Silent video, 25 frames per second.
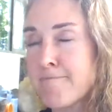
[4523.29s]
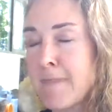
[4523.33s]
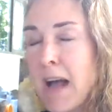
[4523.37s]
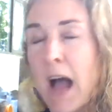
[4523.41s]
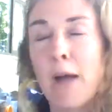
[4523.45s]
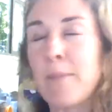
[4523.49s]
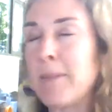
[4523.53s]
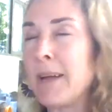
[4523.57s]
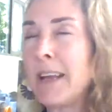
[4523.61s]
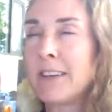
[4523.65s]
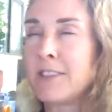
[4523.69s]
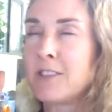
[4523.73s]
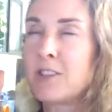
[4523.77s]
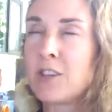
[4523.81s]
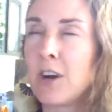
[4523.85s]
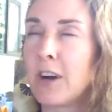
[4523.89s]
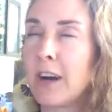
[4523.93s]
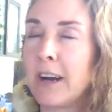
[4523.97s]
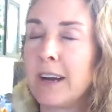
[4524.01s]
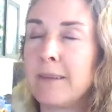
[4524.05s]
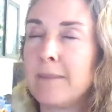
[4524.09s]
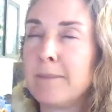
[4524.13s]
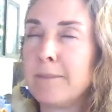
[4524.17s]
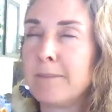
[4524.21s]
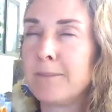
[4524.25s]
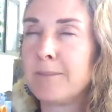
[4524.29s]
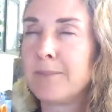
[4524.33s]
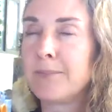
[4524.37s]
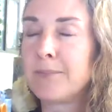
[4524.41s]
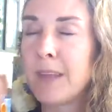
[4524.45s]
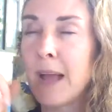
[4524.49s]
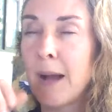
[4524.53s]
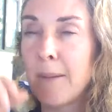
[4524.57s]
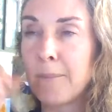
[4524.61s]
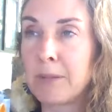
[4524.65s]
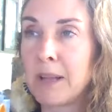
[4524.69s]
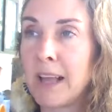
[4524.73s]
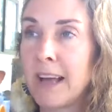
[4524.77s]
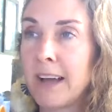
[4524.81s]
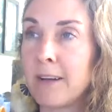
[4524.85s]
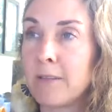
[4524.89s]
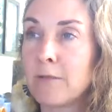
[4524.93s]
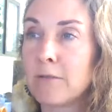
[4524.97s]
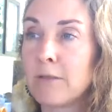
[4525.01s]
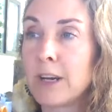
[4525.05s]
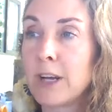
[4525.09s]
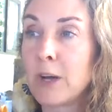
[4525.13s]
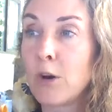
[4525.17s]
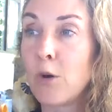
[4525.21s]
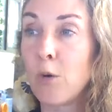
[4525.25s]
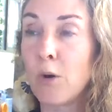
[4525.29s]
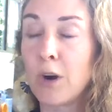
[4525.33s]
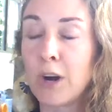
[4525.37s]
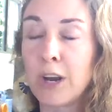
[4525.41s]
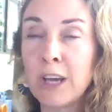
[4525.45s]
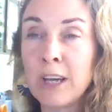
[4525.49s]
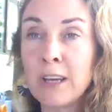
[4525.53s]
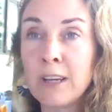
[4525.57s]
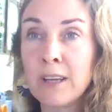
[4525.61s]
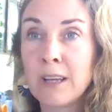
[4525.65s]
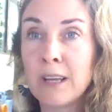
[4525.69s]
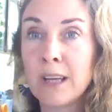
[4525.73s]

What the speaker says: Not playing, recording.